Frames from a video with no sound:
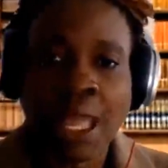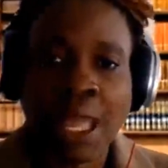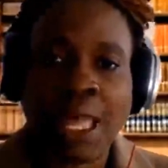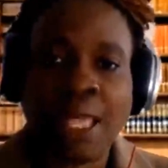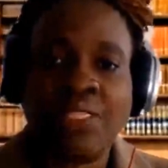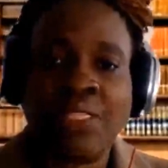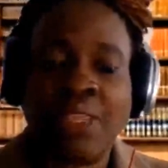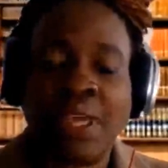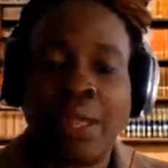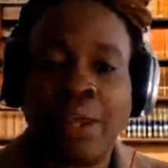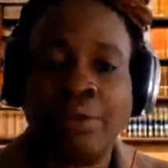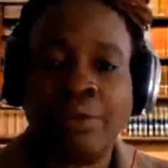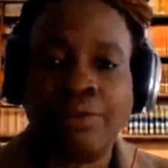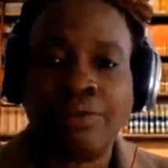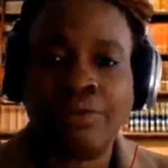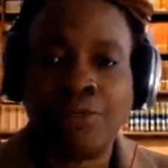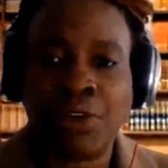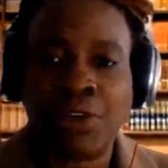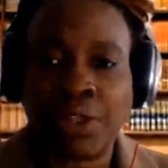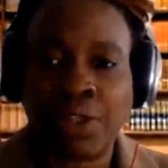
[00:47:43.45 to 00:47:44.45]
And then
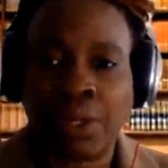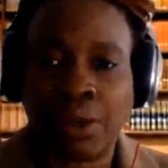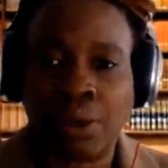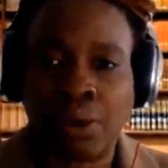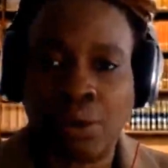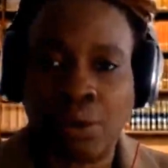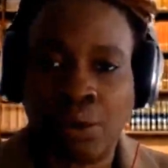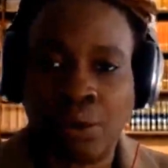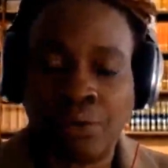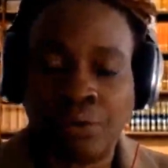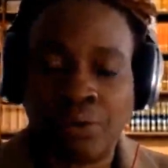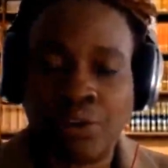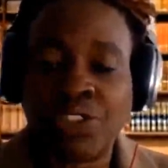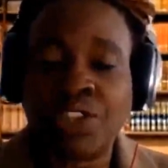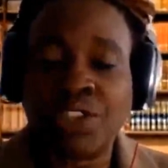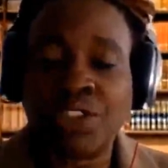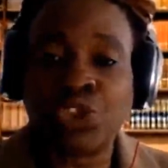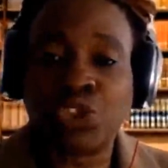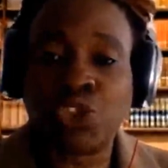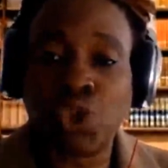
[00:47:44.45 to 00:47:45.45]
for
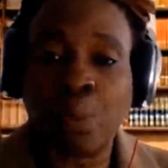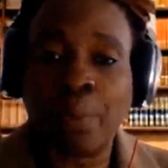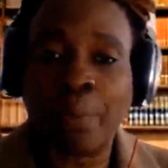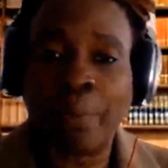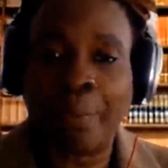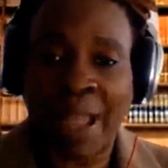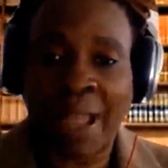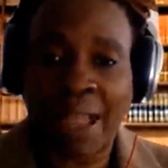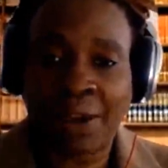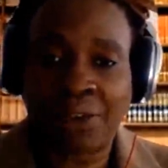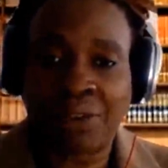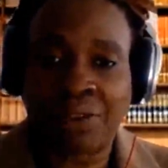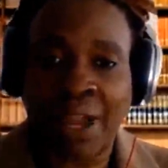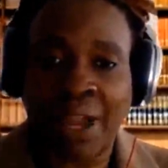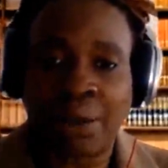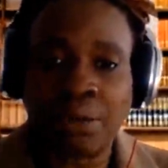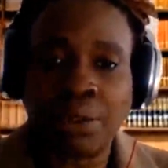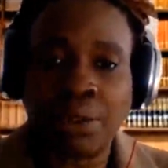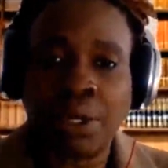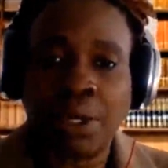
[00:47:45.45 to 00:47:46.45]
the Zoom
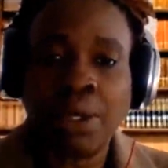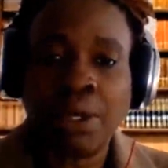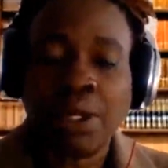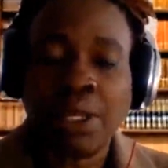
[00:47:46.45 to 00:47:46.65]
background,